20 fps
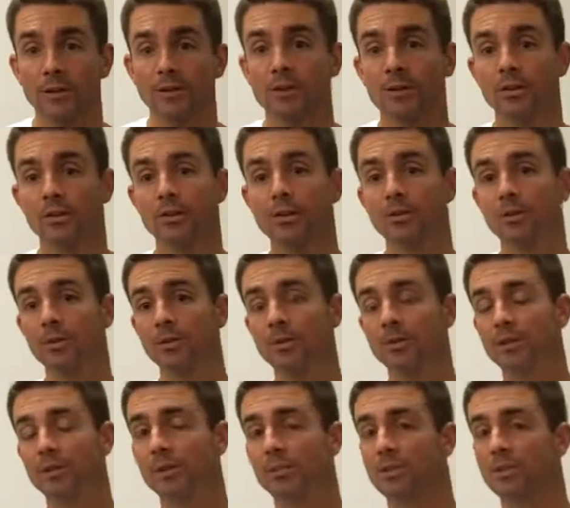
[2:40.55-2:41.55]
The
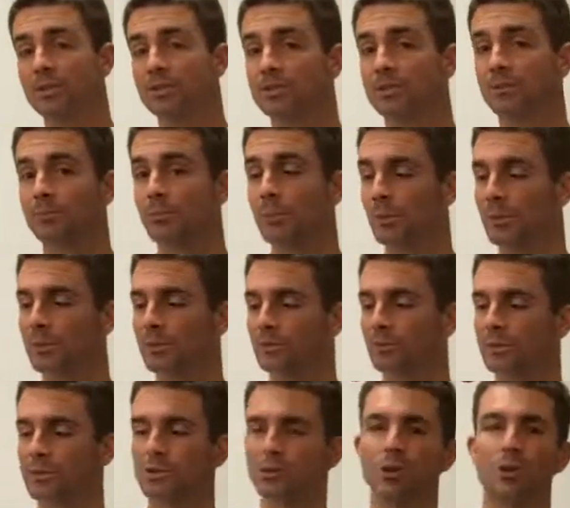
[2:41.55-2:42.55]
third thing which is important
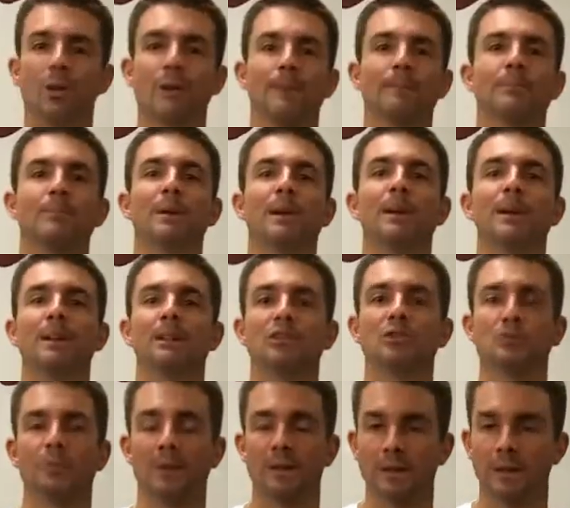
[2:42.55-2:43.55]
is what's called
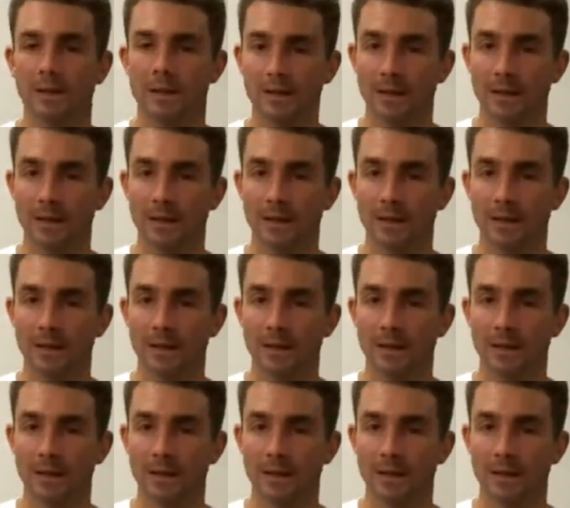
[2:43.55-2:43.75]
impingement.